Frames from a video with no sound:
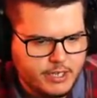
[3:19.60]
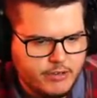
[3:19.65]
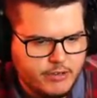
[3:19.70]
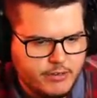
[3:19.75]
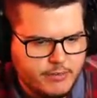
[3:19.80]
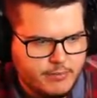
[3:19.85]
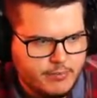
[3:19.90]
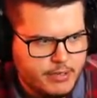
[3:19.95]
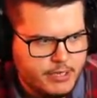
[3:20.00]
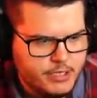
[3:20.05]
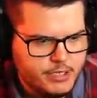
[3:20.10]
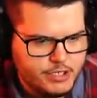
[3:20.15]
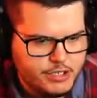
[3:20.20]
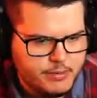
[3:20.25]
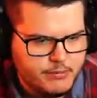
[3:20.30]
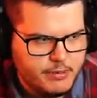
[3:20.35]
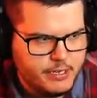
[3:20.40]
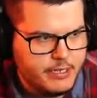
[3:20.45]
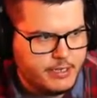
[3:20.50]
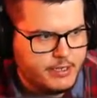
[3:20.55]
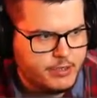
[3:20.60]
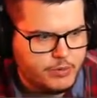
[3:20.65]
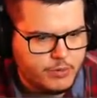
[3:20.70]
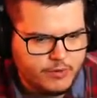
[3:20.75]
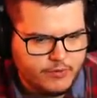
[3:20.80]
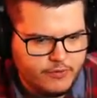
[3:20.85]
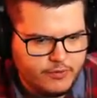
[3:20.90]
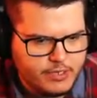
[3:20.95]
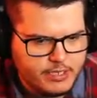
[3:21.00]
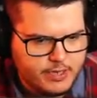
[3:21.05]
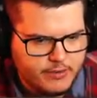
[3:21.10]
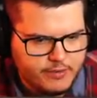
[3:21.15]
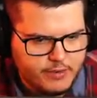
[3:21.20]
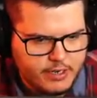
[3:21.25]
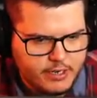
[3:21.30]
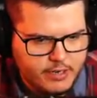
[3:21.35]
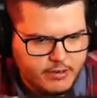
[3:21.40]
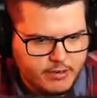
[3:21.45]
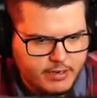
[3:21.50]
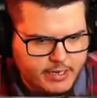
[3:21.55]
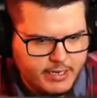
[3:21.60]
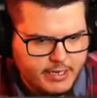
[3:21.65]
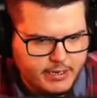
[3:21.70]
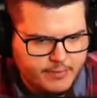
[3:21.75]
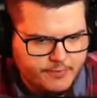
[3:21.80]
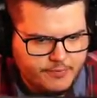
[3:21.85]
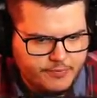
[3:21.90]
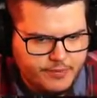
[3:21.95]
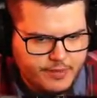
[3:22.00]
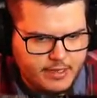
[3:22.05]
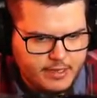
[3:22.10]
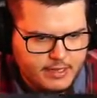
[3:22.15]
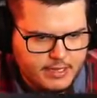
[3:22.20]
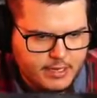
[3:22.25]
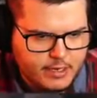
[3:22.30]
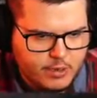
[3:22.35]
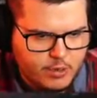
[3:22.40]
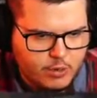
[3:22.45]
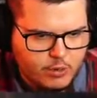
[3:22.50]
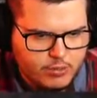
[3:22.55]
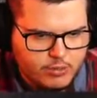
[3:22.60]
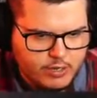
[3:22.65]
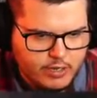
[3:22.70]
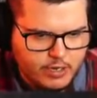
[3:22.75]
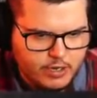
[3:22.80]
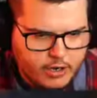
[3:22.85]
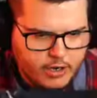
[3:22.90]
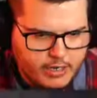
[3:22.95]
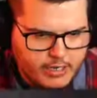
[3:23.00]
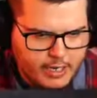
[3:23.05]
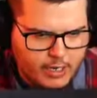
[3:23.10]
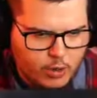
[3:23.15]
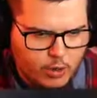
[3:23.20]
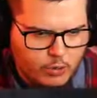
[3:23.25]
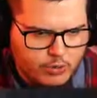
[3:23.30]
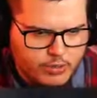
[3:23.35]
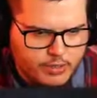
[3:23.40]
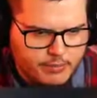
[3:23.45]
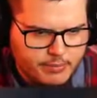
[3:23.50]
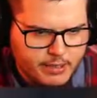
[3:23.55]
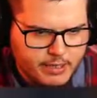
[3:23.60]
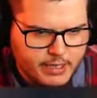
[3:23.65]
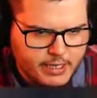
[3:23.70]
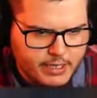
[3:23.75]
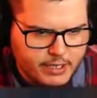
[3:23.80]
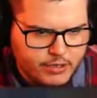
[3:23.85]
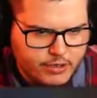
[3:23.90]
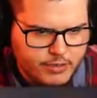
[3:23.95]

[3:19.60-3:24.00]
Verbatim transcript: you can play shipment 24/7 on it right now? Like, or not only, but, like, you